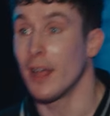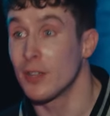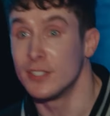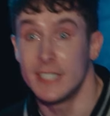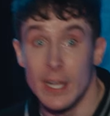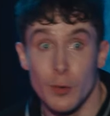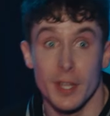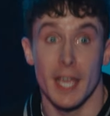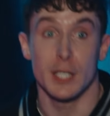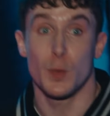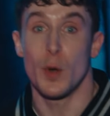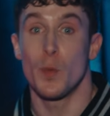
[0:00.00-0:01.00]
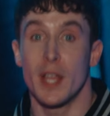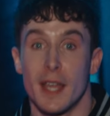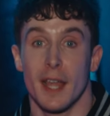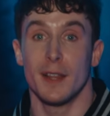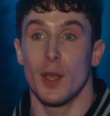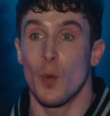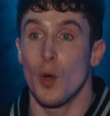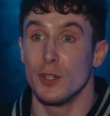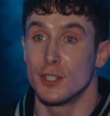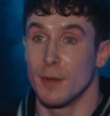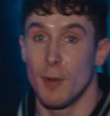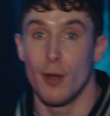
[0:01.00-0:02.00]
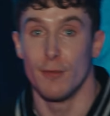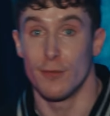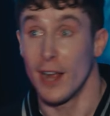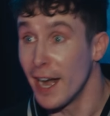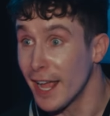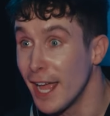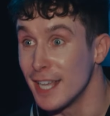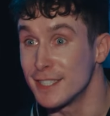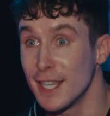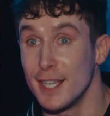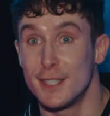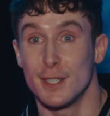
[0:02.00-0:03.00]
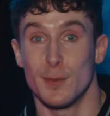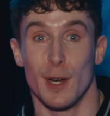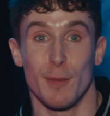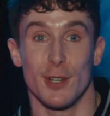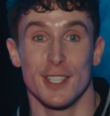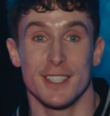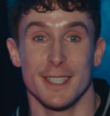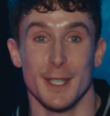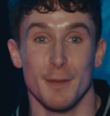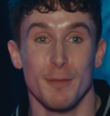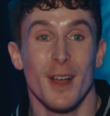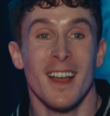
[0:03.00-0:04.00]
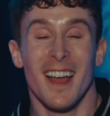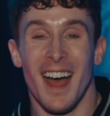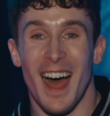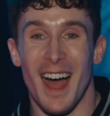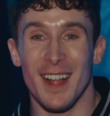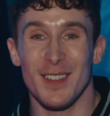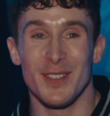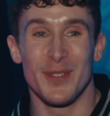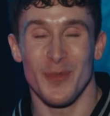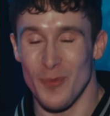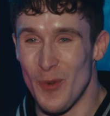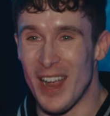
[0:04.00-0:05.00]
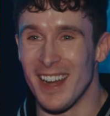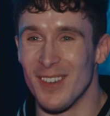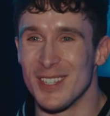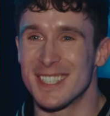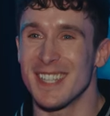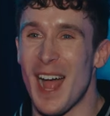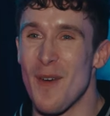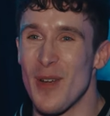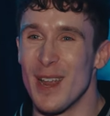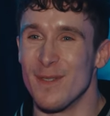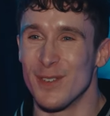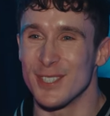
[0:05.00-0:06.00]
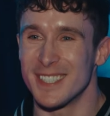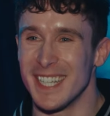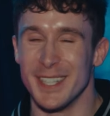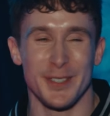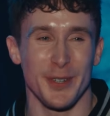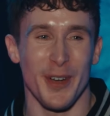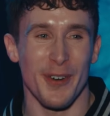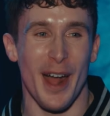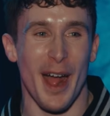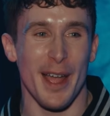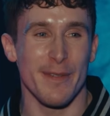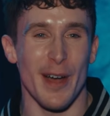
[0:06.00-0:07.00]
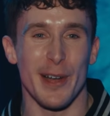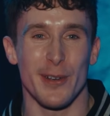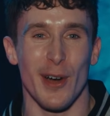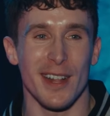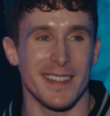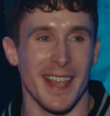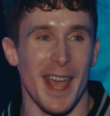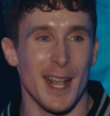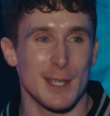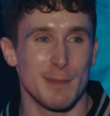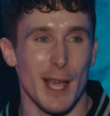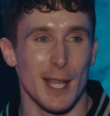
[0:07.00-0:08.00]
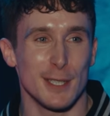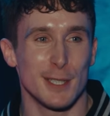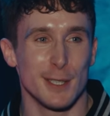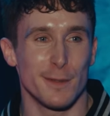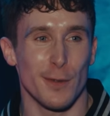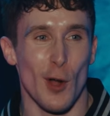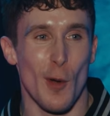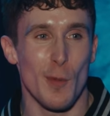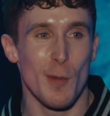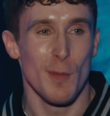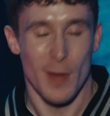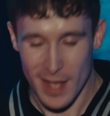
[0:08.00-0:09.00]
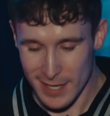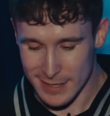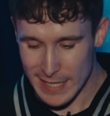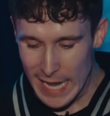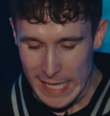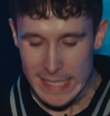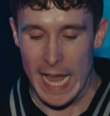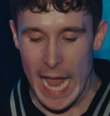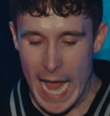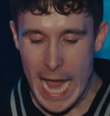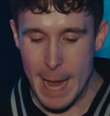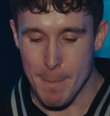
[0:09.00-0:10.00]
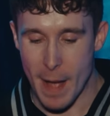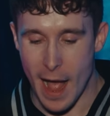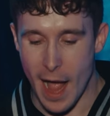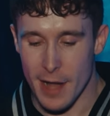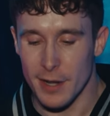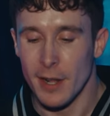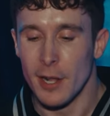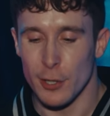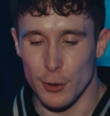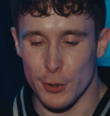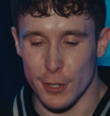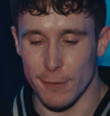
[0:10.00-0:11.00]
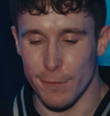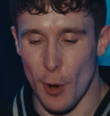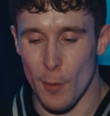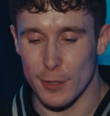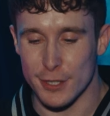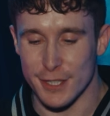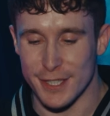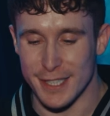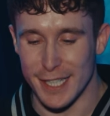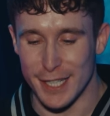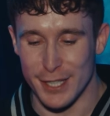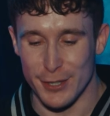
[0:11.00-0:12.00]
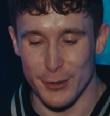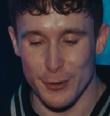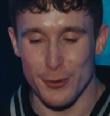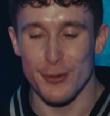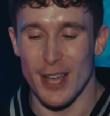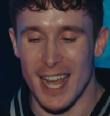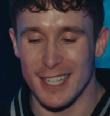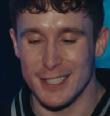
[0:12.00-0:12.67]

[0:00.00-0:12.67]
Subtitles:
Because Zane only gets one weekend out once a month, right? And I get excited when I'm going to see him. And when I was sat waiting for Zane to arrive, I got a text message from him. It said, hey man, looking forward to seeing you.